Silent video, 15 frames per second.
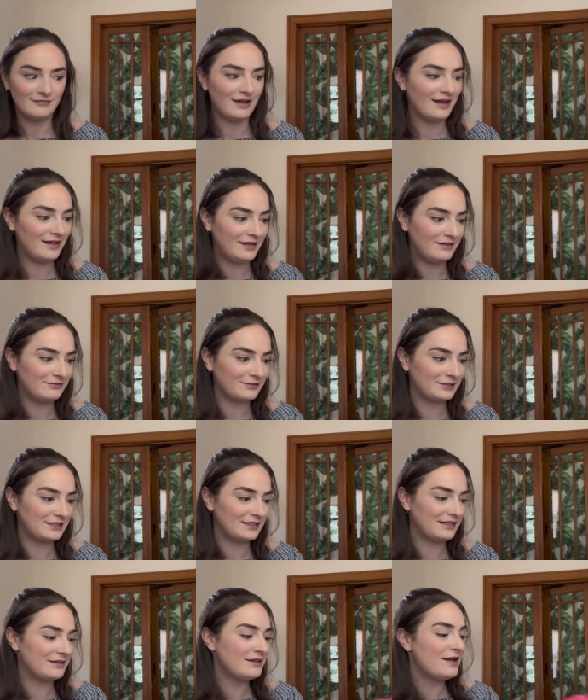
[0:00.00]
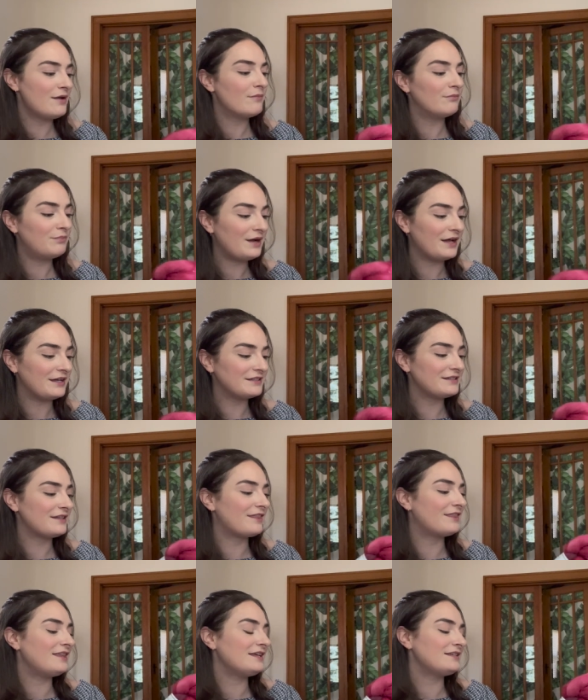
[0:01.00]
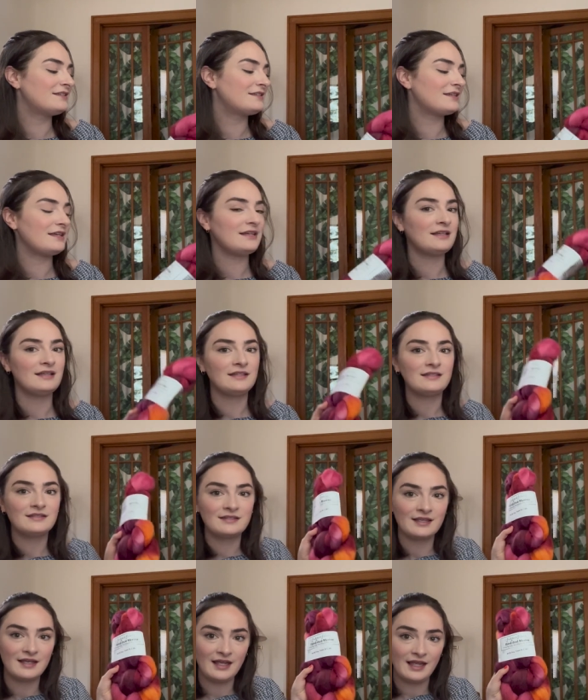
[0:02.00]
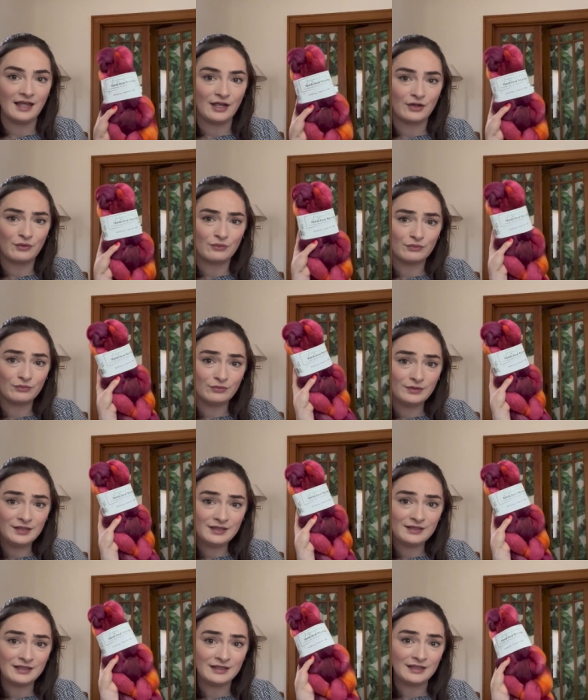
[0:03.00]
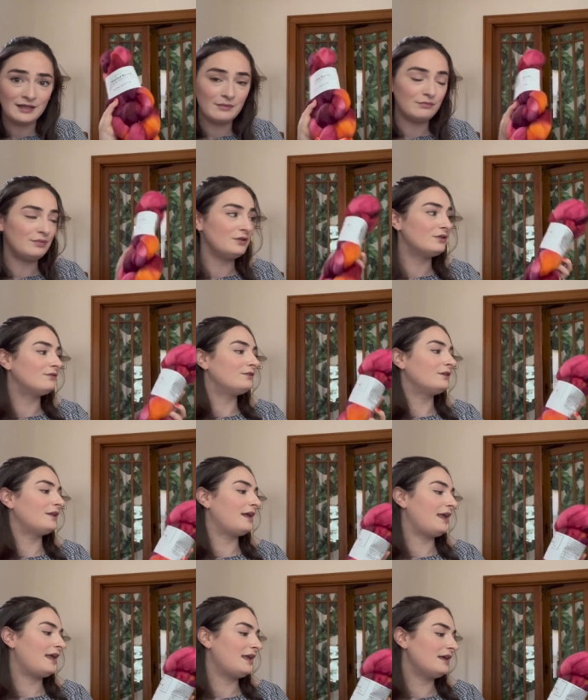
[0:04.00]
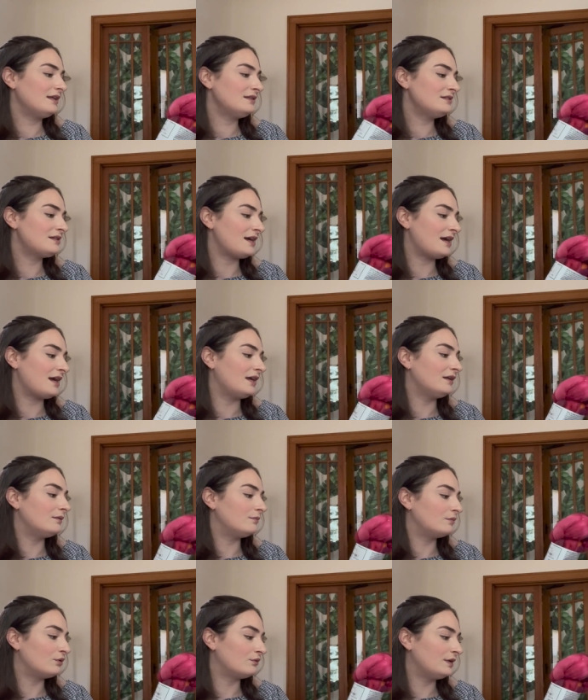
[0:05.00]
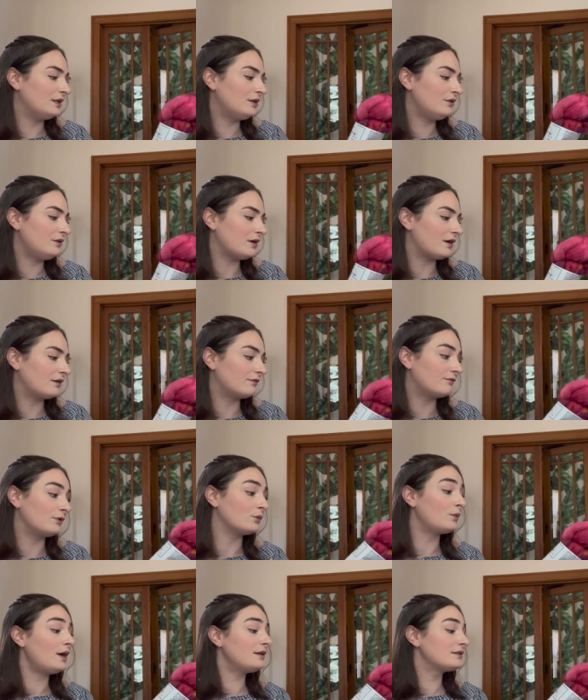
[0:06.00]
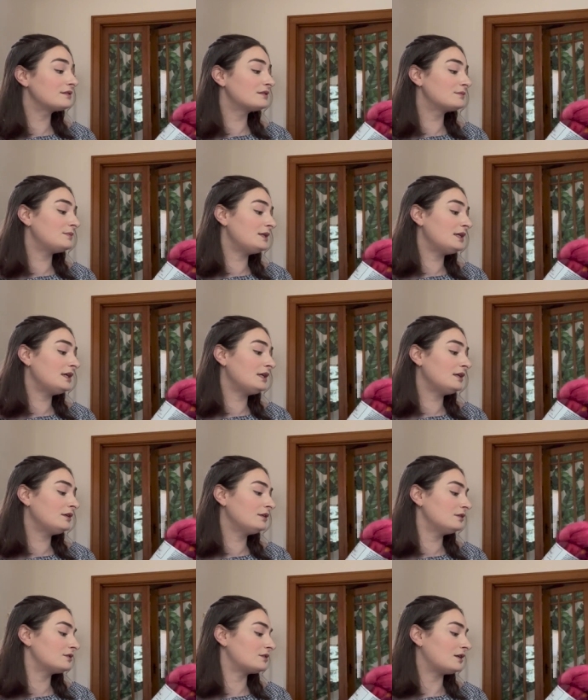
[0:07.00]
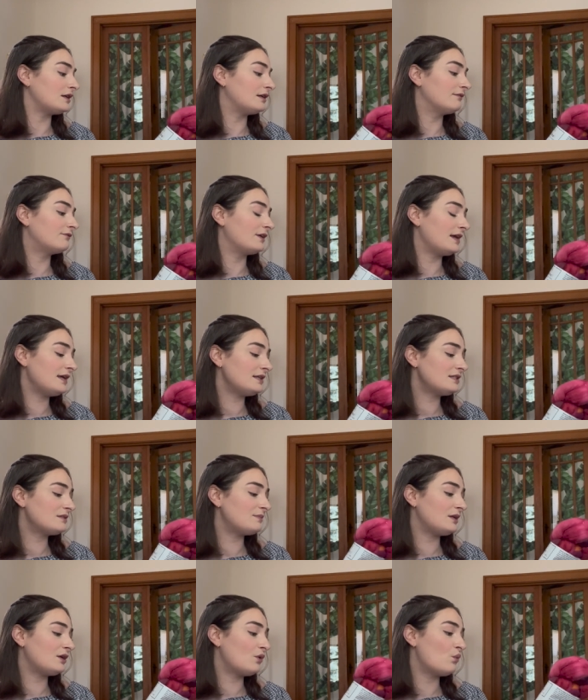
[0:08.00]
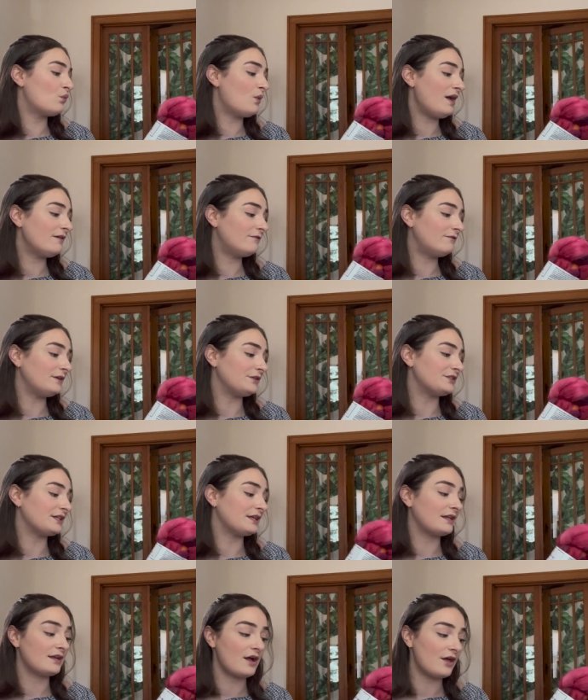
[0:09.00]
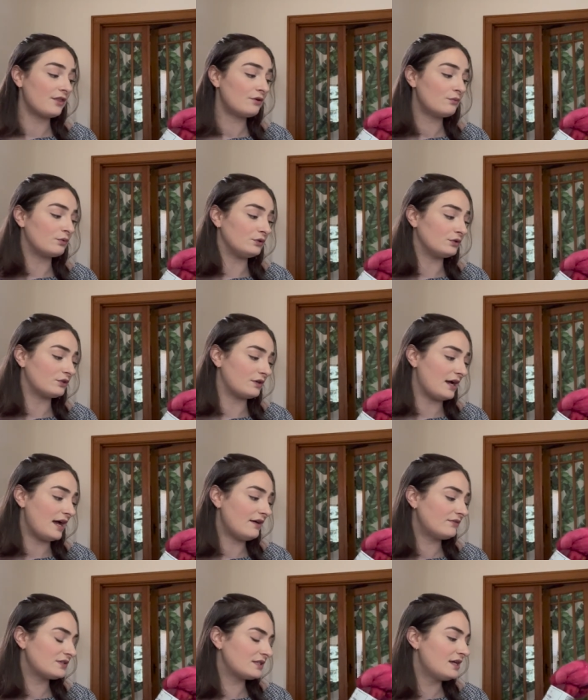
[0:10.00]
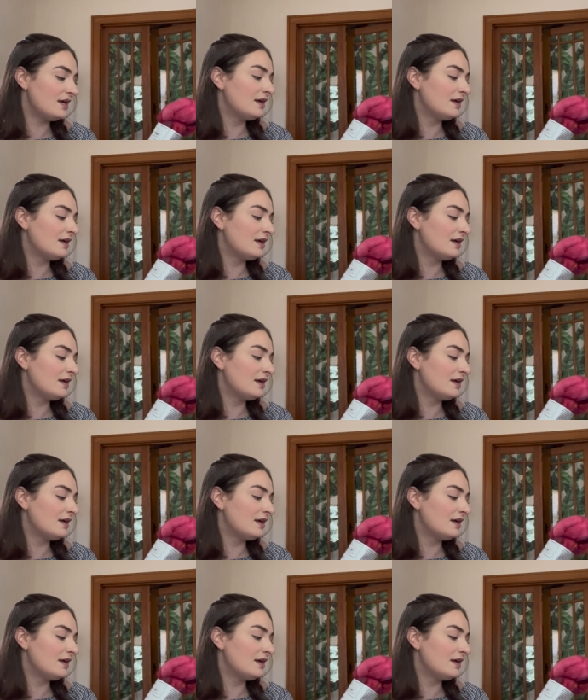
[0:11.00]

I have no idea. But this is a really beautiful hand-dyed merino yarn for wet spinning, sorry, for hand spinning, wet felting, and other wool crafts.